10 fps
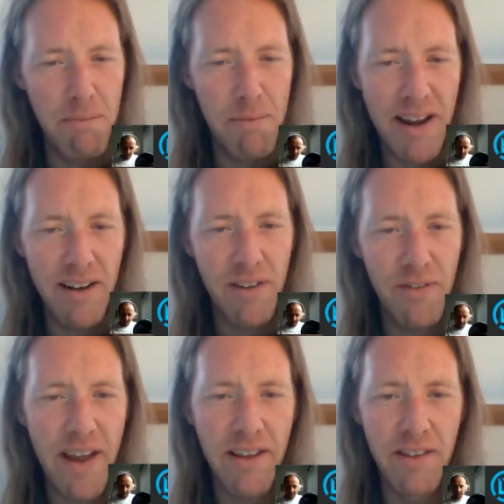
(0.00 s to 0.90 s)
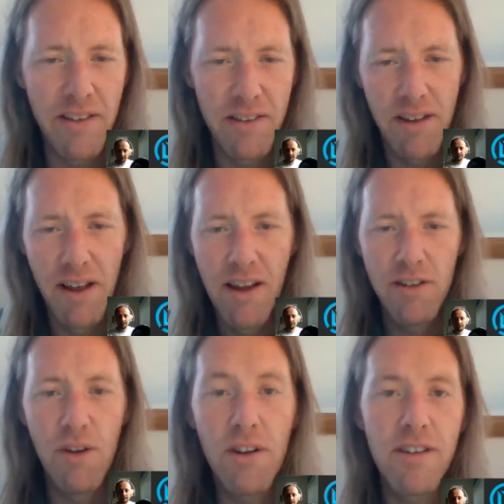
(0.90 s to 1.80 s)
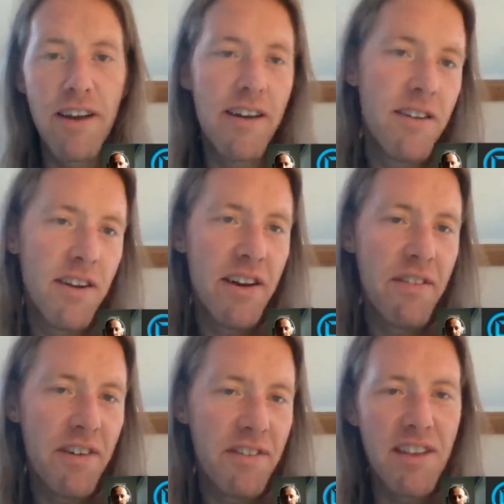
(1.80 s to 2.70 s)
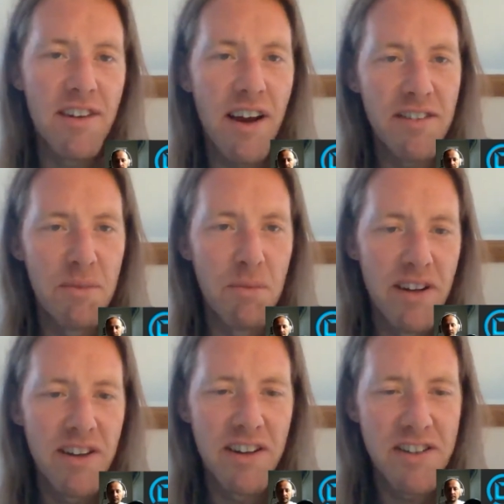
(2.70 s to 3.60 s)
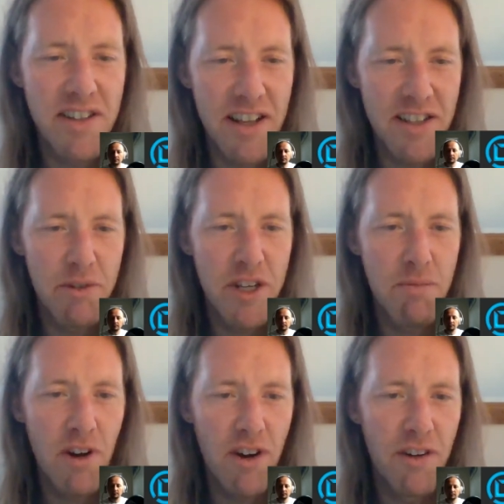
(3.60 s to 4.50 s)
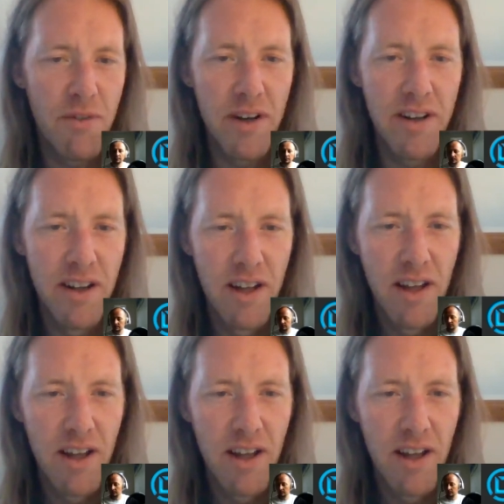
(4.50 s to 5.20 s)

bladeless fans. So it looks like you don't even have to get the Dyson one. You can just get some cheap knockoff one.